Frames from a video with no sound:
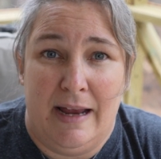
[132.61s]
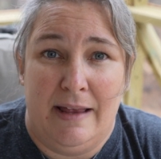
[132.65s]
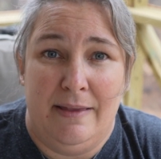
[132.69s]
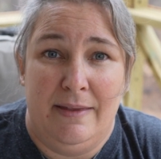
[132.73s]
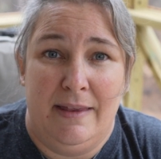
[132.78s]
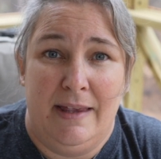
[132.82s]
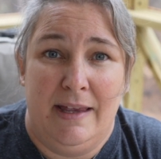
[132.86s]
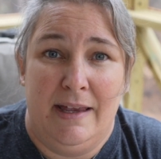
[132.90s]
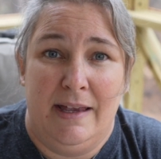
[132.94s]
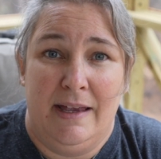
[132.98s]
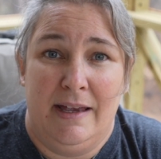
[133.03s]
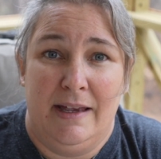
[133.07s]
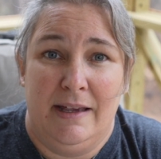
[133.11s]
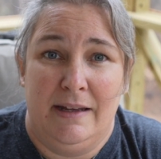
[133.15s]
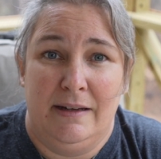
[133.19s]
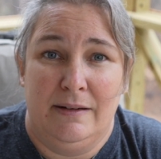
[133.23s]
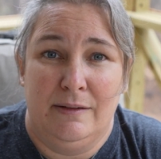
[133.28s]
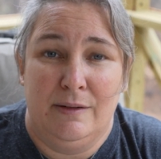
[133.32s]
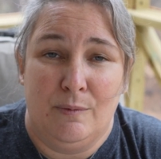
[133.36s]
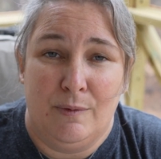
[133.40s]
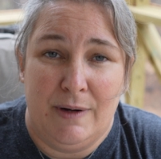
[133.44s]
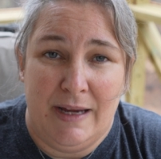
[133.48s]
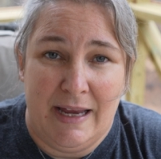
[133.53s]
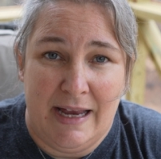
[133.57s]
And
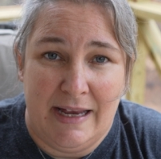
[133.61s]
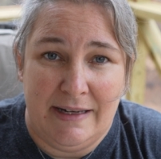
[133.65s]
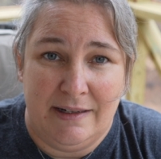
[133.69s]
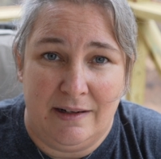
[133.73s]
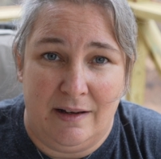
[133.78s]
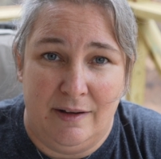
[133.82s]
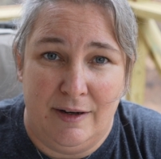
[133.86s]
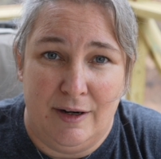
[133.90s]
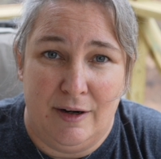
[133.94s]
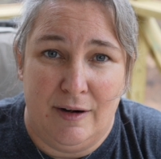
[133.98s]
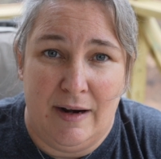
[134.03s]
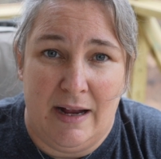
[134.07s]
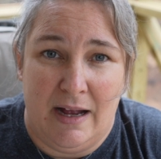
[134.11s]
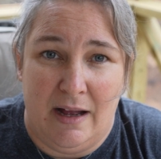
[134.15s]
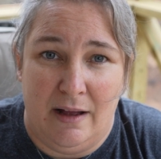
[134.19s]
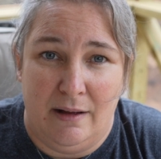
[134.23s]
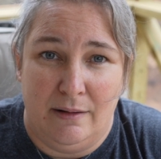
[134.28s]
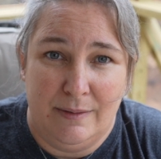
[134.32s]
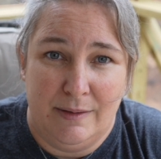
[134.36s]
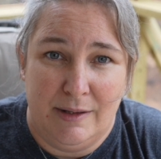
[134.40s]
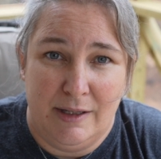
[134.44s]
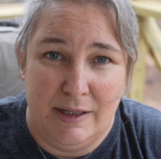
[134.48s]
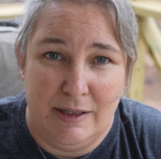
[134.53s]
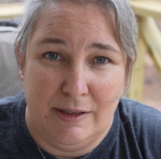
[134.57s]
then we had to clear
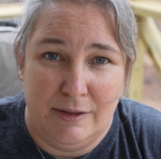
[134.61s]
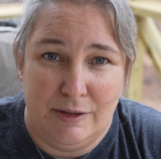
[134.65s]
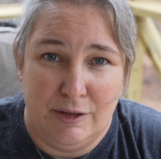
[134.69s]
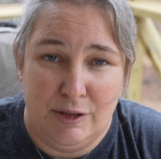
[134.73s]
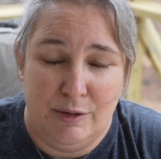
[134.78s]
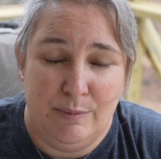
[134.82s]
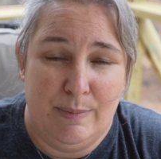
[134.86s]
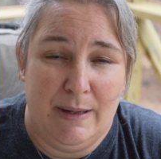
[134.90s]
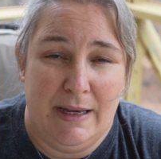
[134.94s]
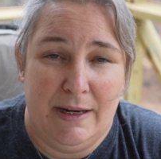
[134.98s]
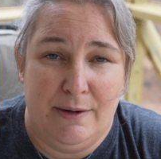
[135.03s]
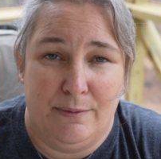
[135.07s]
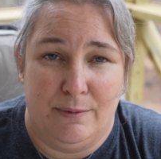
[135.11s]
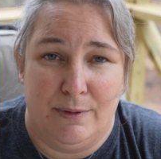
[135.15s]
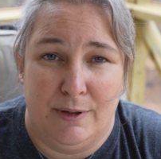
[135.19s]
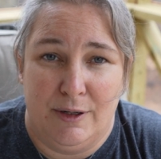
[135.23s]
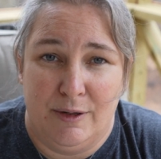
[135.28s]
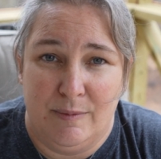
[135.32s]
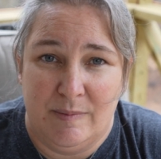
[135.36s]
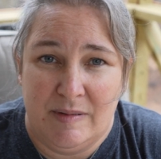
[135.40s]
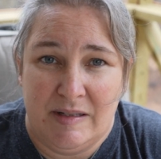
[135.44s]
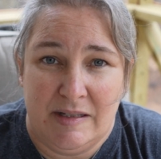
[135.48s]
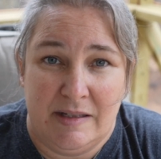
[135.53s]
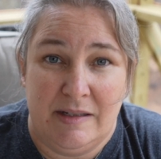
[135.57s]
out the two
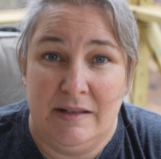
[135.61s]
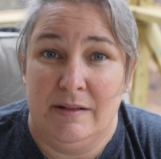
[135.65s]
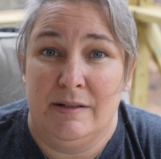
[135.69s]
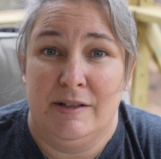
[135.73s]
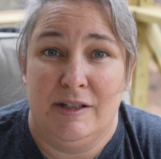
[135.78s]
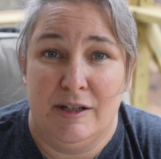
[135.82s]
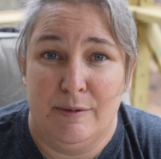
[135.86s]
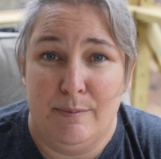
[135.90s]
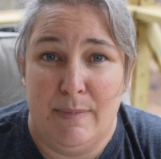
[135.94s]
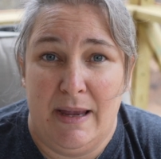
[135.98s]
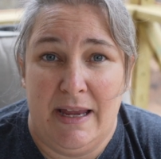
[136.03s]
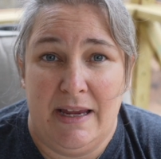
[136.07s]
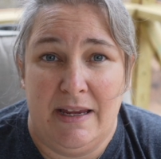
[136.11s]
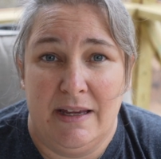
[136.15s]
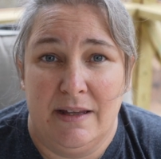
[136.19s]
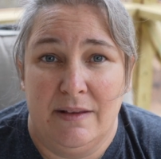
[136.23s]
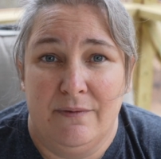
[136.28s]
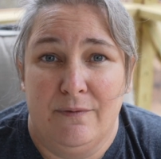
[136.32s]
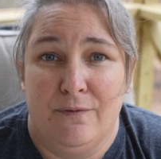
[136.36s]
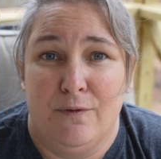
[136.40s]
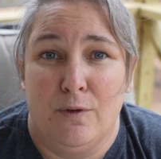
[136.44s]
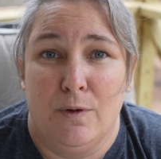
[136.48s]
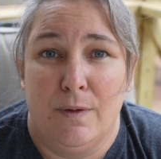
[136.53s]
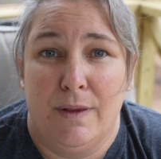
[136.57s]
bedrooms to make it
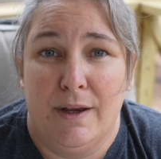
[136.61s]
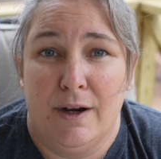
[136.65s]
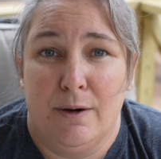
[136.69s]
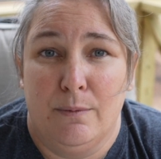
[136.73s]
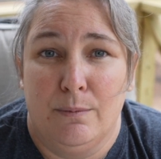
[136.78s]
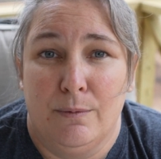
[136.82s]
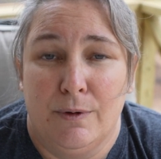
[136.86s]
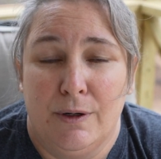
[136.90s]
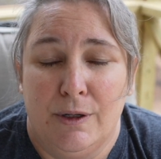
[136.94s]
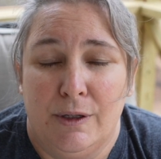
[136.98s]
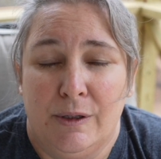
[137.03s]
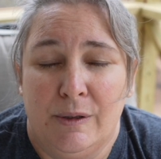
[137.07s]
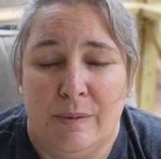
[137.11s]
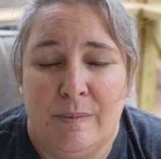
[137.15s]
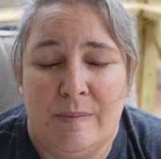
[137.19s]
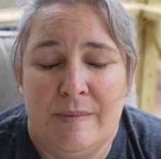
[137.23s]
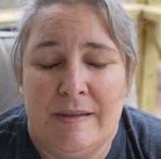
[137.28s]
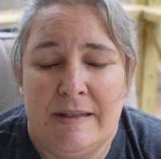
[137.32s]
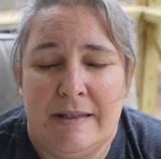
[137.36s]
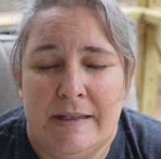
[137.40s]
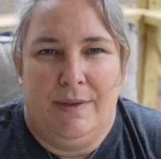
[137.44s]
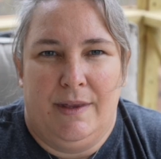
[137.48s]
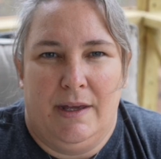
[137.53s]
for their rooms.